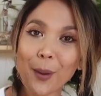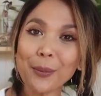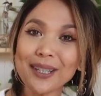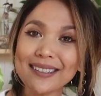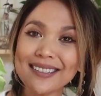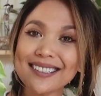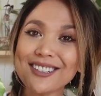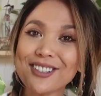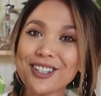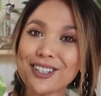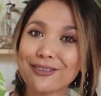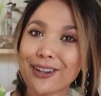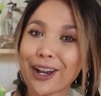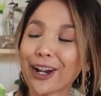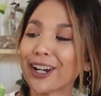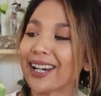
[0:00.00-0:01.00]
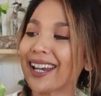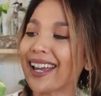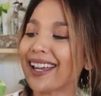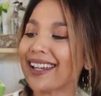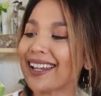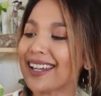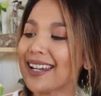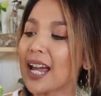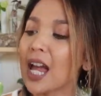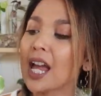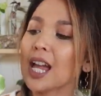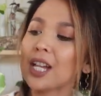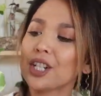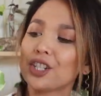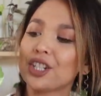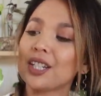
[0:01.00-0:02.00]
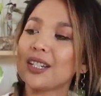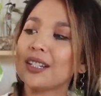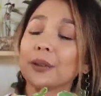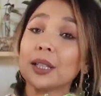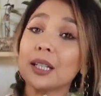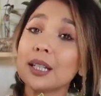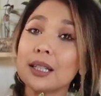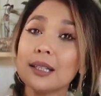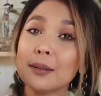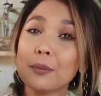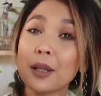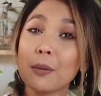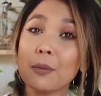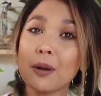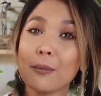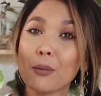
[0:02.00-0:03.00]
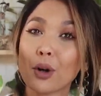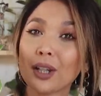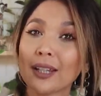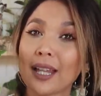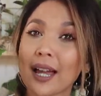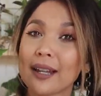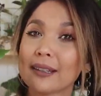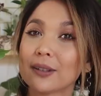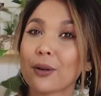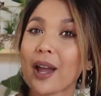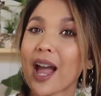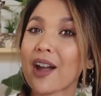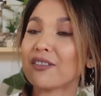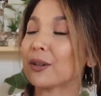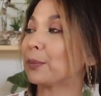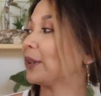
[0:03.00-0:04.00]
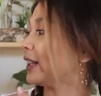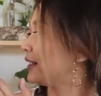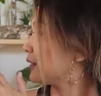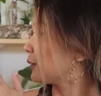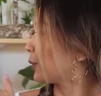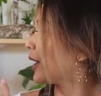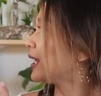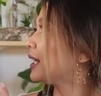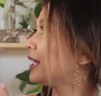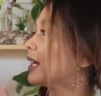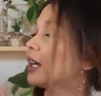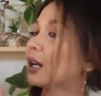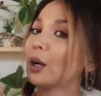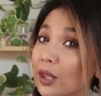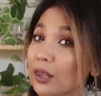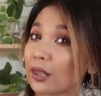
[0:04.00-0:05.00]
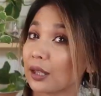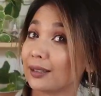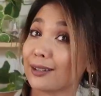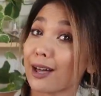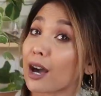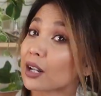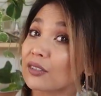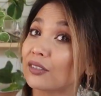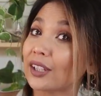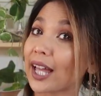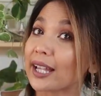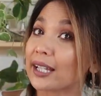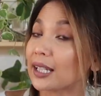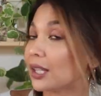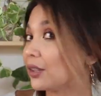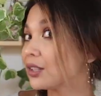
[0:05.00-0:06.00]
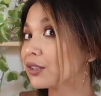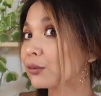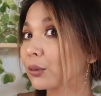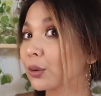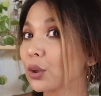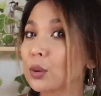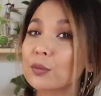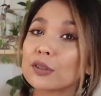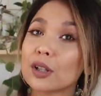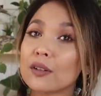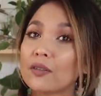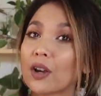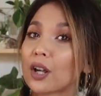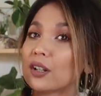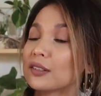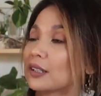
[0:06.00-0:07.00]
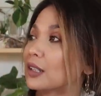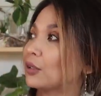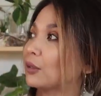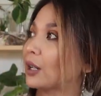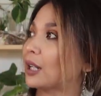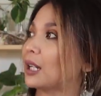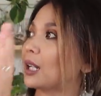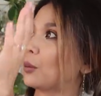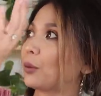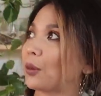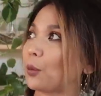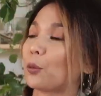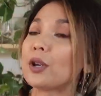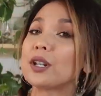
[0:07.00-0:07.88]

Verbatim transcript: But since she's variegated, she's gonna need a little bit more light. So I have her placed right here with a lot of light in this room. So I've got her sitting right here with a